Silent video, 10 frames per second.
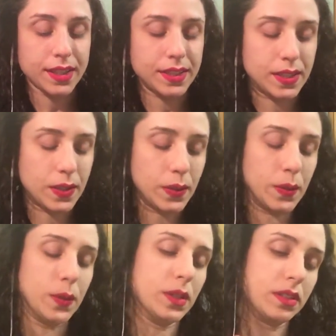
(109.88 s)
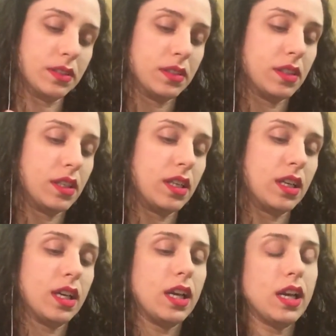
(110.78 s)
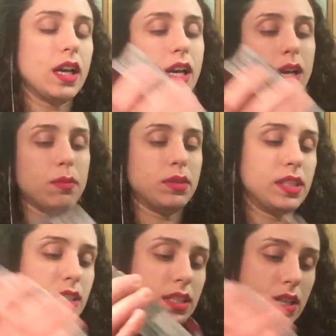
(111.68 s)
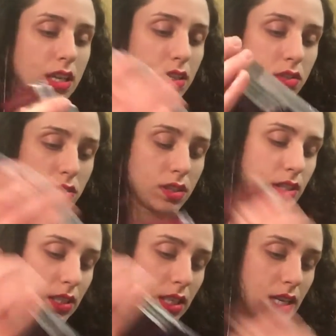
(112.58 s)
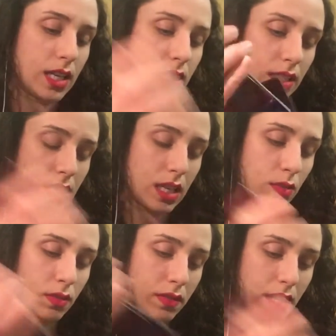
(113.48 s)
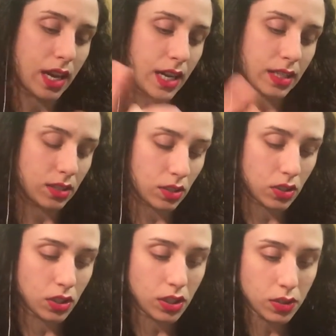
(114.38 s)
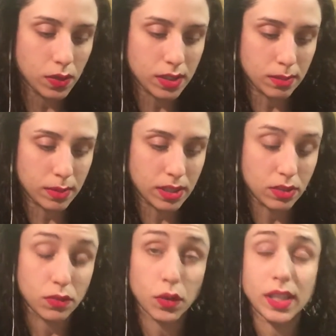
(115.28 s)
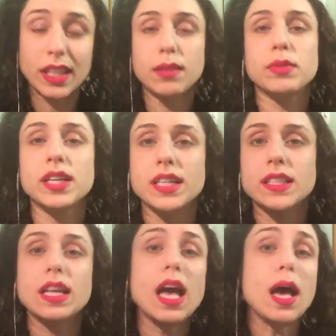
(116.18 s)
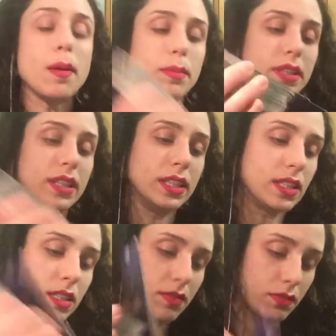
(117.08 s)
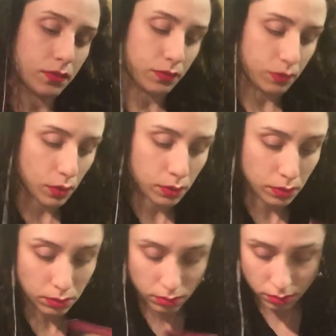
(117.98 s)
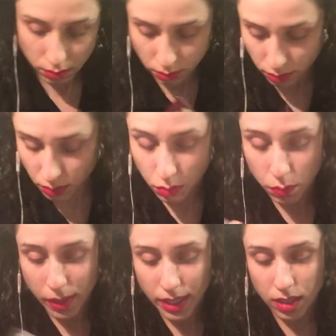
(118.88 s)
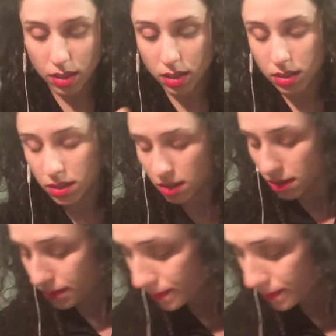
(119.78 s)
So, please, angels and guides, anyone from the highest good who has a message for Libras, please come forward. Ooh, too many cards.